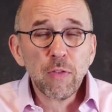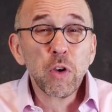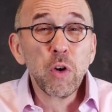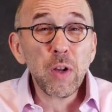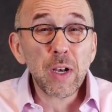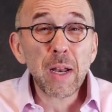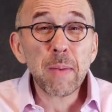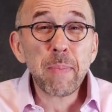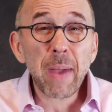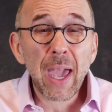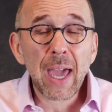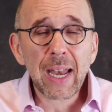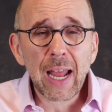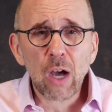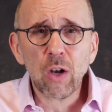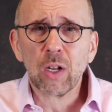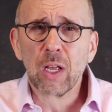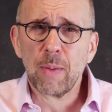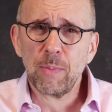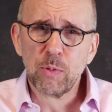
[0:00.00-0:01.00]
good and bad
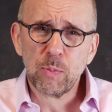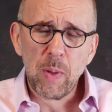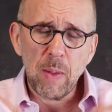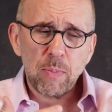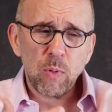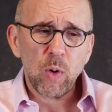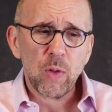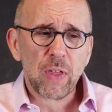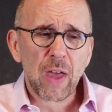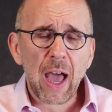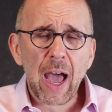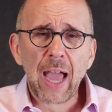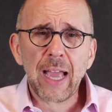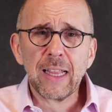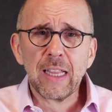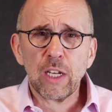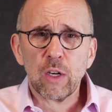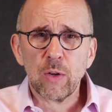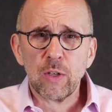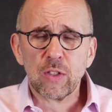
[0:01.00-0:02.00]
outcomes. People with high
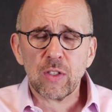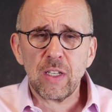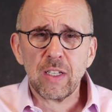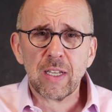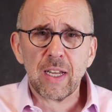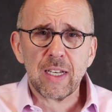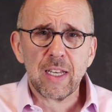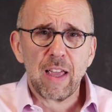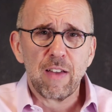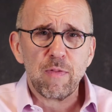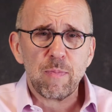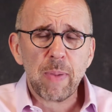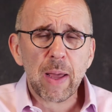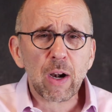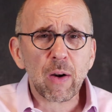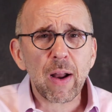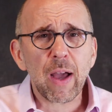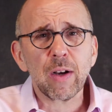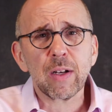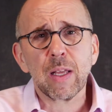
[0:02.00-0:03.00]
literacy tend to have
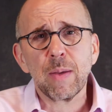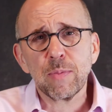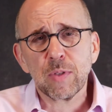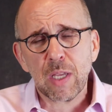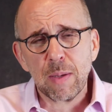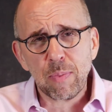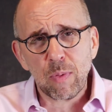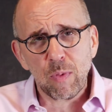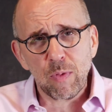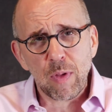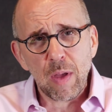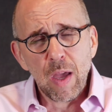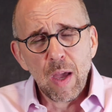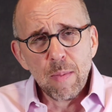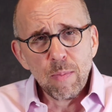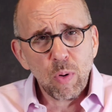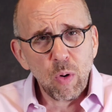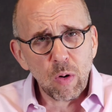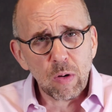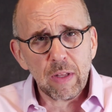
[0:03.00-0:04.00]
better outcomes. People with
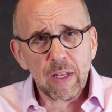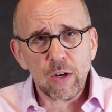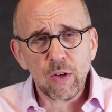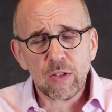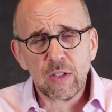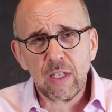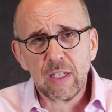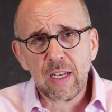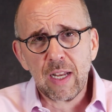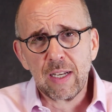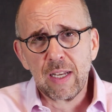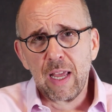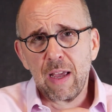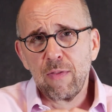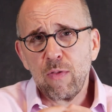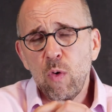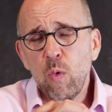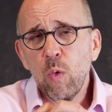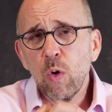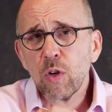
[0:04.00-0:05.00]
poor literacy tend to
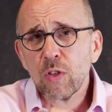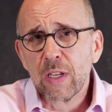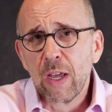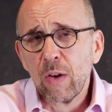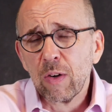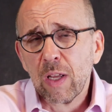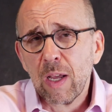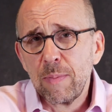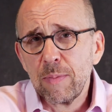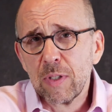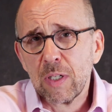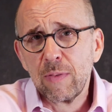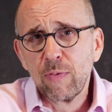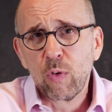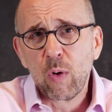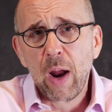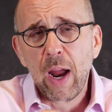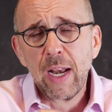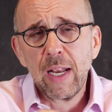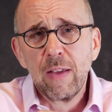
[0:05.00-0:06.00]
have worse outcomes in a
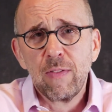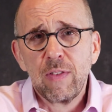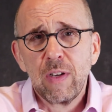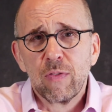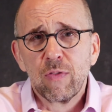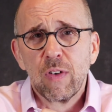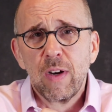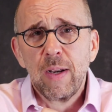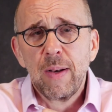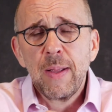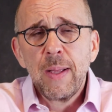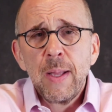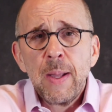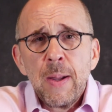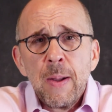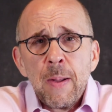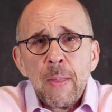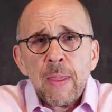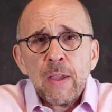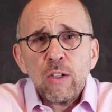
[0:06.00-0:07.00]
variety of different
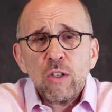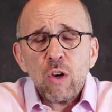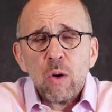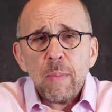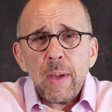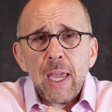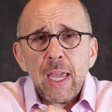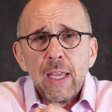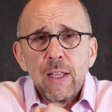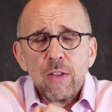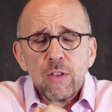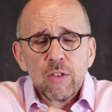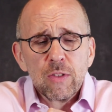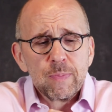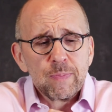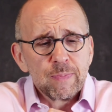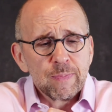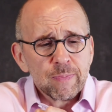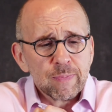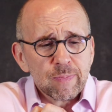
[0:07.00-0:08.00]
domains.
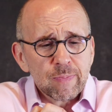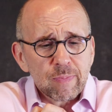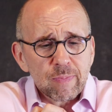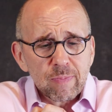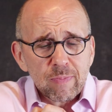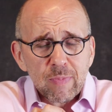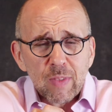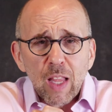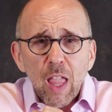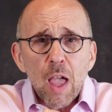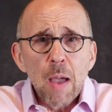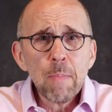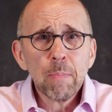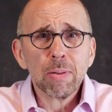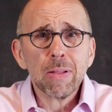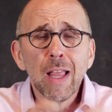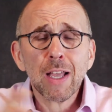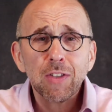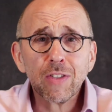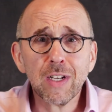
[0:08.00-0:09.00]

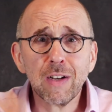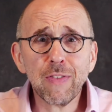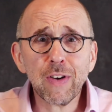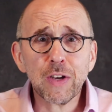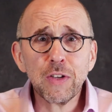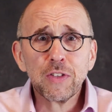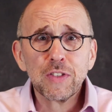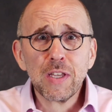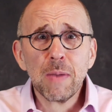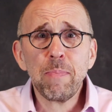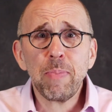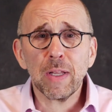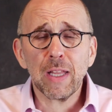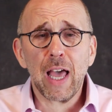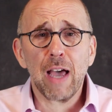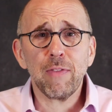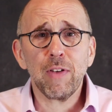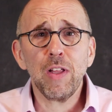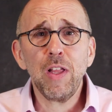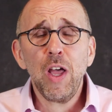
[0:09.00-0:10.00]
Plus, at a very simple
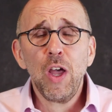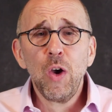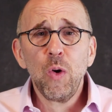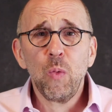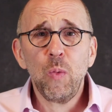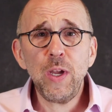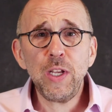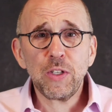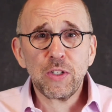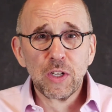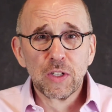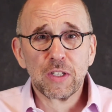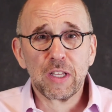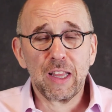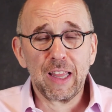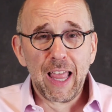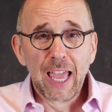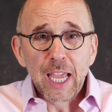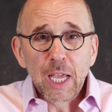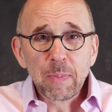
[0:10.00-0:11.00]
level, we just
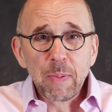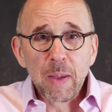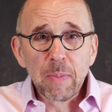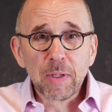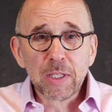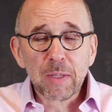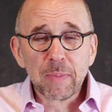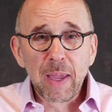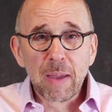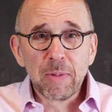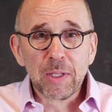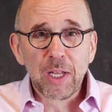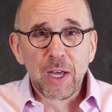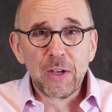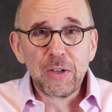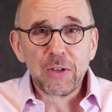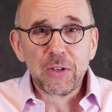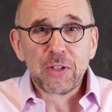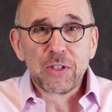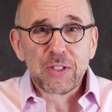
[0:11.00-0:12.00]
like people to be able to
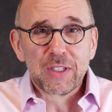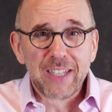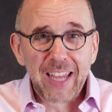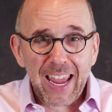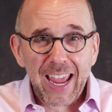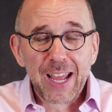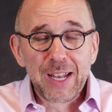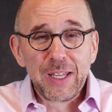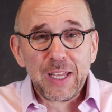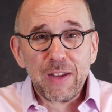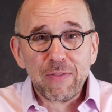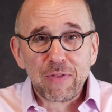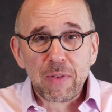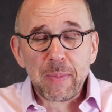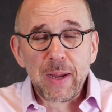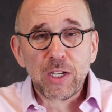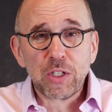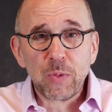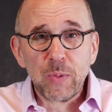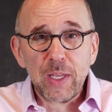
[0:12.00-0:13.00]
understand the
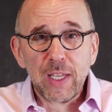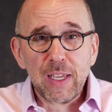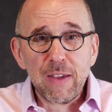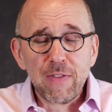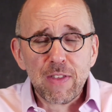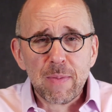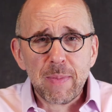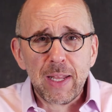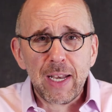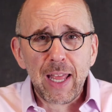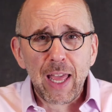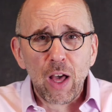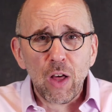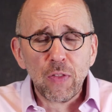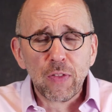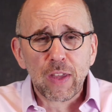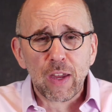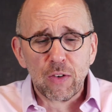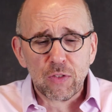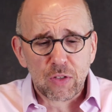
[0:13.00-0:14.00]
information we give them in
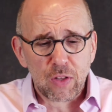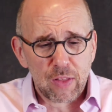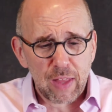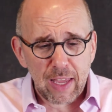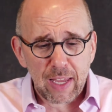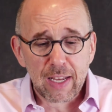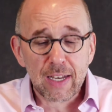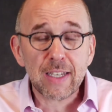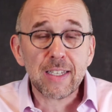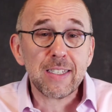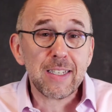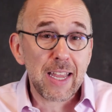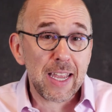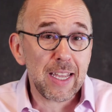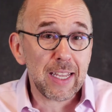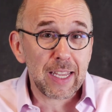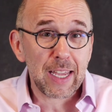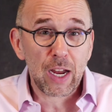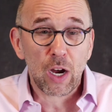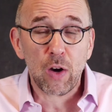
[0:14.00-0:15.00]
healthcare so they can
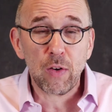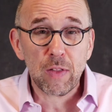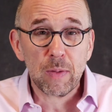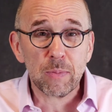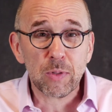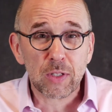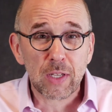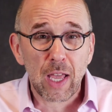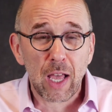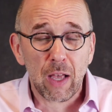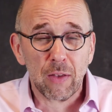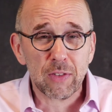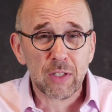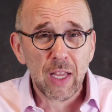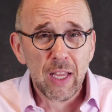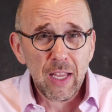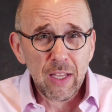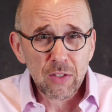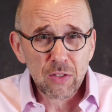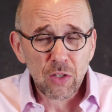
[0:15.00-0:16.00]
take care of themselves.
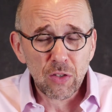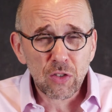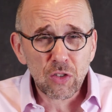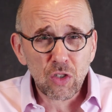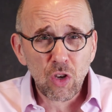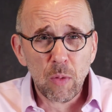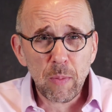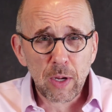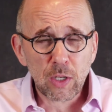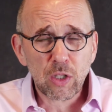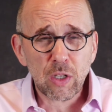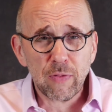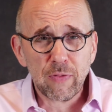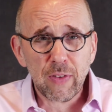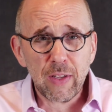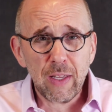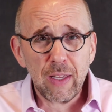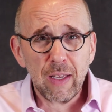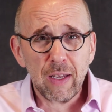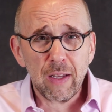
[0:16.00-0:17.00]
Since so much
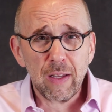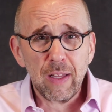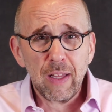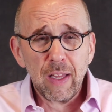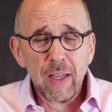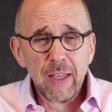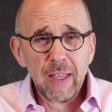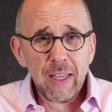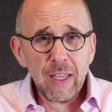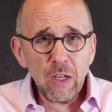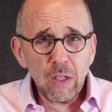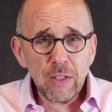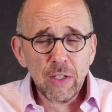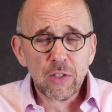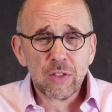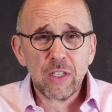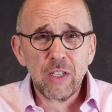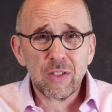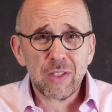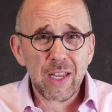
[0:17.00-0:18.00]
of
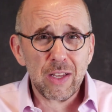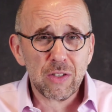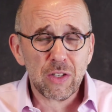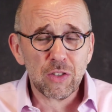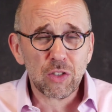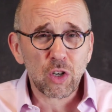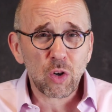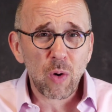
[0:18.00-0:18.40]
illness these days is